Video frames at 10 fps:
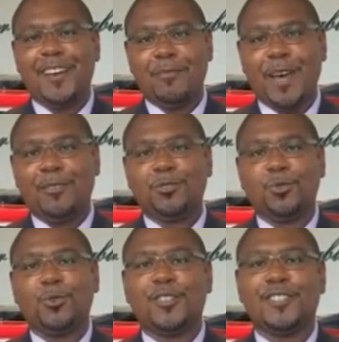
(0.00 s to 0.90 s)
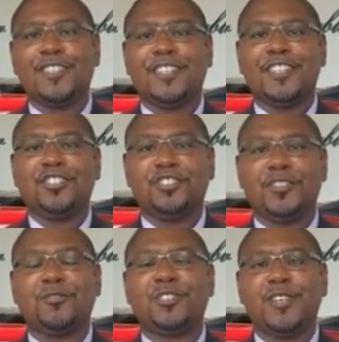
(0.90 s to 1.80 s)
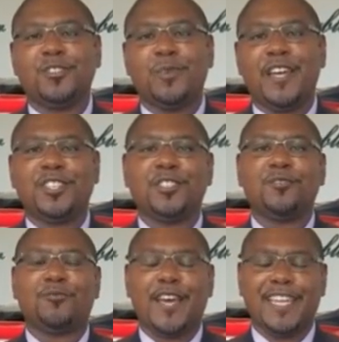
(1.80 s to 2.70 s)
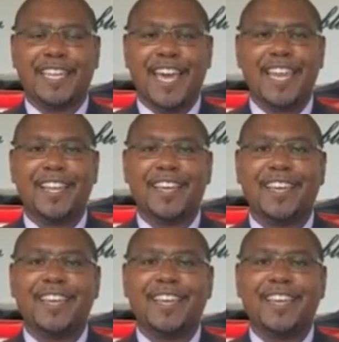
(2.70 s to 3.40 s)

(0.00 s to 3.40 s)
I'm Michael Jordan, General Sales Manager, Radley Cadillac.